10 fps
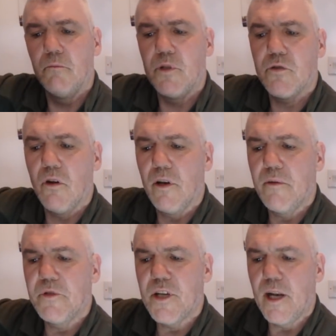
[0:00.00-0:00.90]

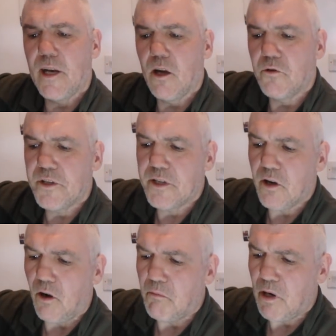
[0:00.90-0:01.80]
Petroleum jelly loaded
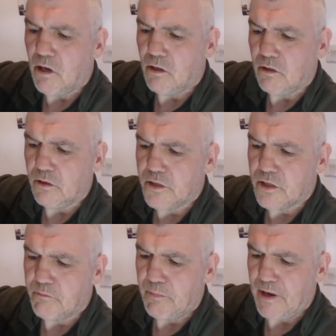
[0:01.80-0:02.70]
cotton
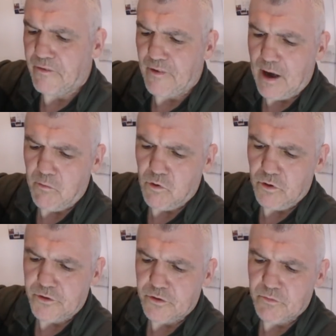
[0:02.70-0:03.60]
balls, bit of fat
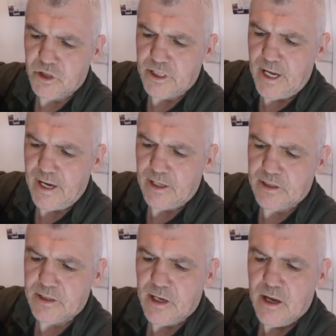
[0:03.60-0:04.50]
wood, some
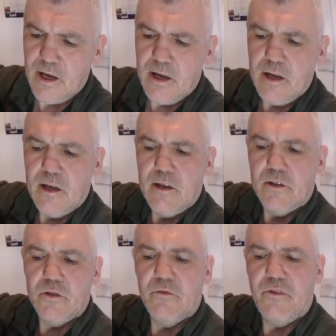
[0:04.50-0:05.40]
sticks,
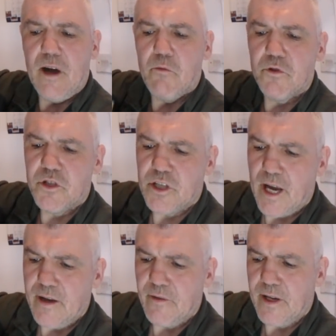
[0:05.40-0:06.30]
some fat wood
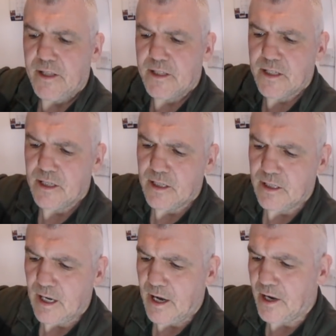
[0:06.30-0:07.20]
shavings,
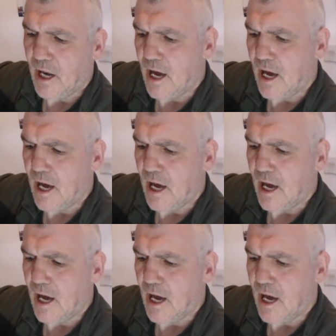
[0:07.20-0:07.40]
and a